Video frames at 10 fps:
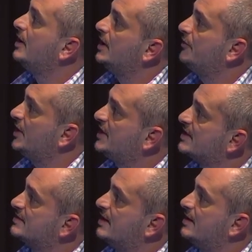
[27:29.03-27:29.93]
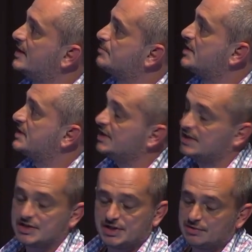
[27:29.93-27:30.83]
If NK cell express
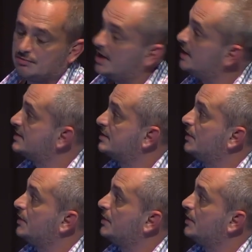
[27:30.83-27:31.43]
NKG2A,